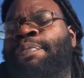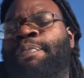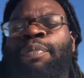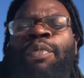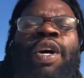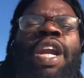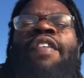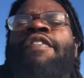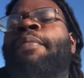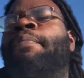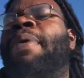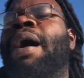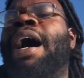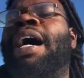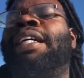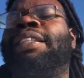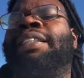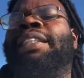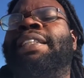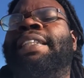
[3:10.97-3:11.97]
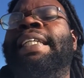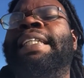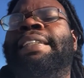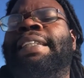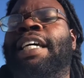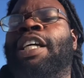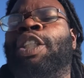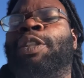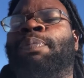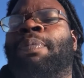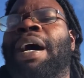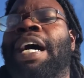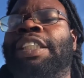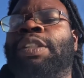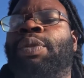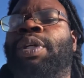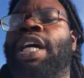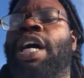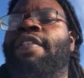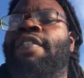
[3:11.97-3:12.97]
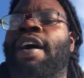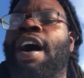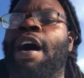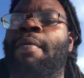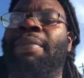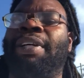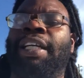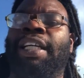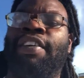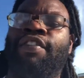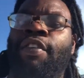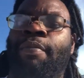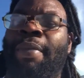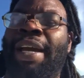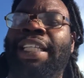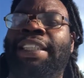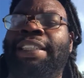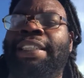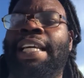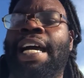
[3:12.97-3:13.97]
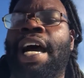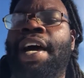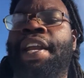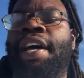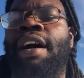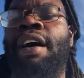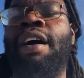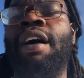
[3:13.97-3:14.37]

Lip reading: whatever box, the details box, whatever, all my information down there.